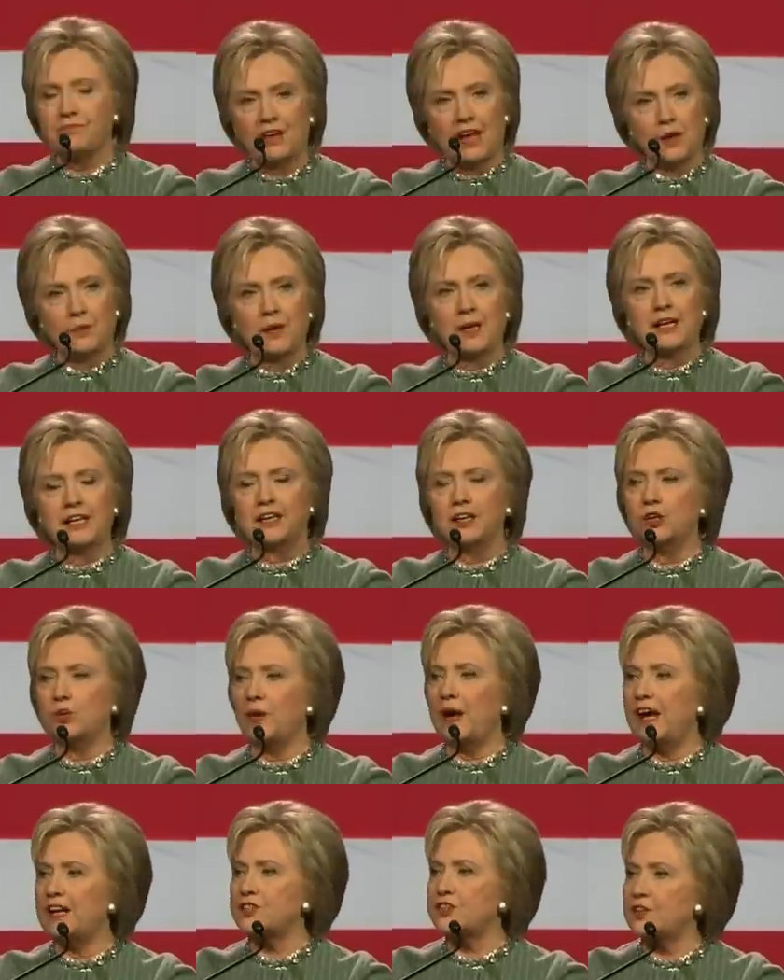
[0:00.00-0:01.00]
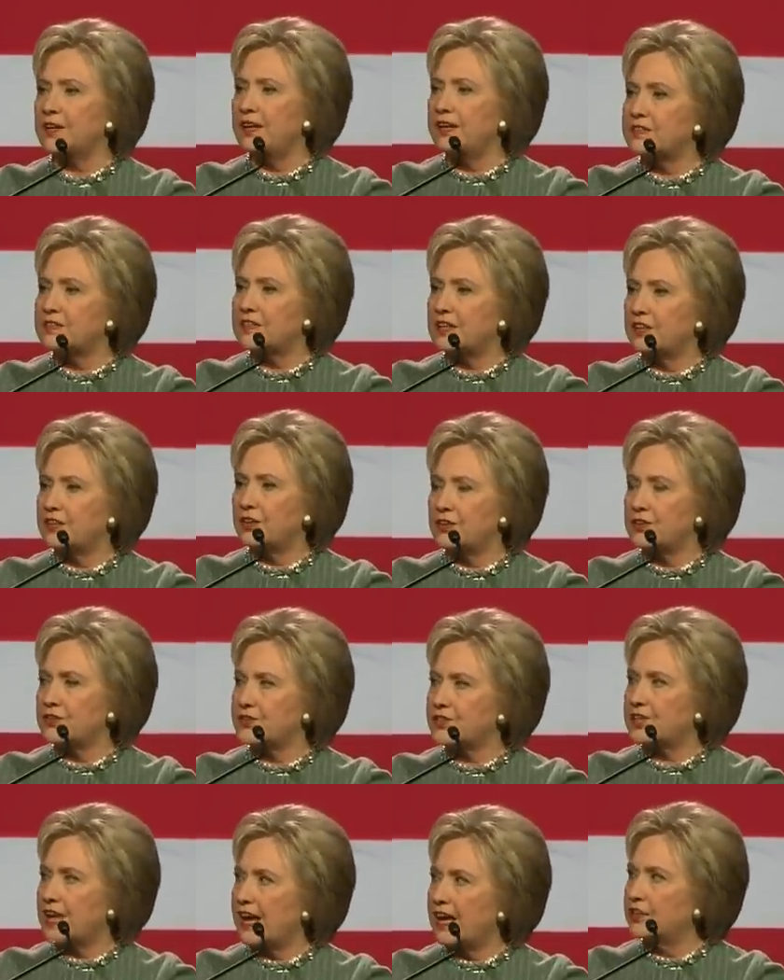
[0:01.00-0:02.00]
I want to congratulate Senator
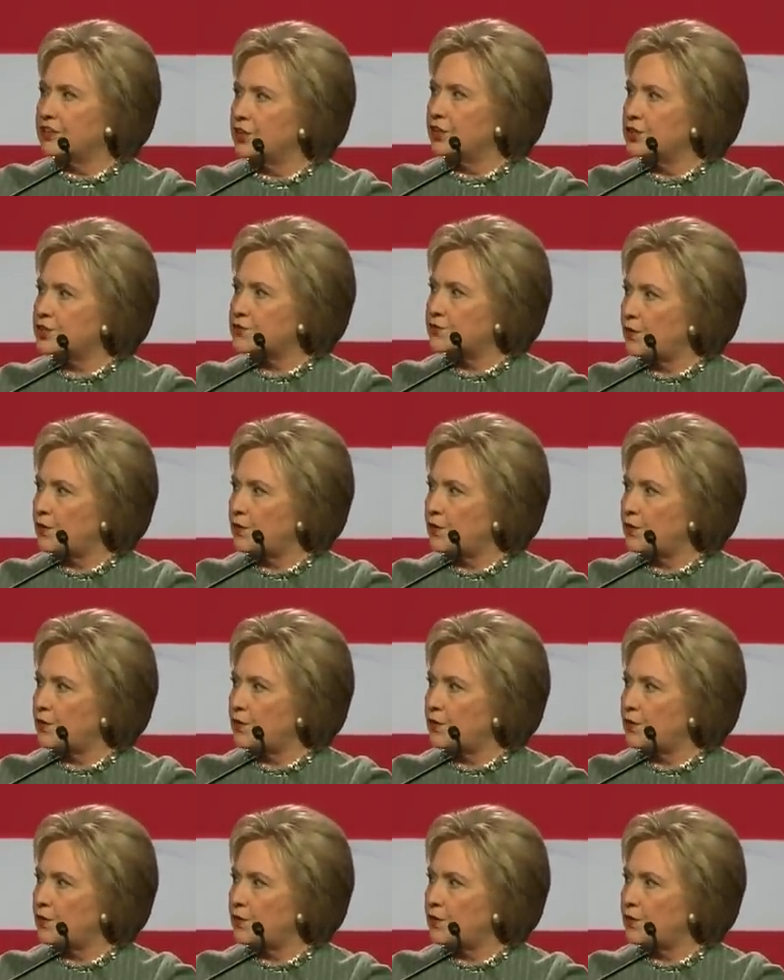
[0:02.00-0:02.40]
Sanders